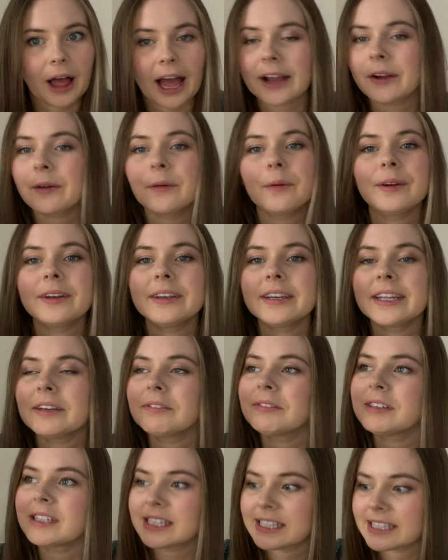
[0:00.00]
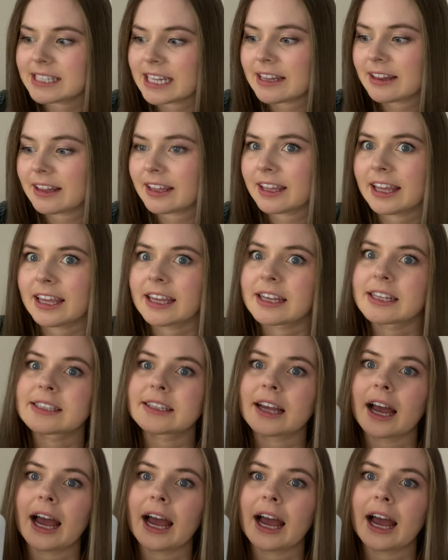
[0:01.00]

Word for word: I couldn't even see the kinks.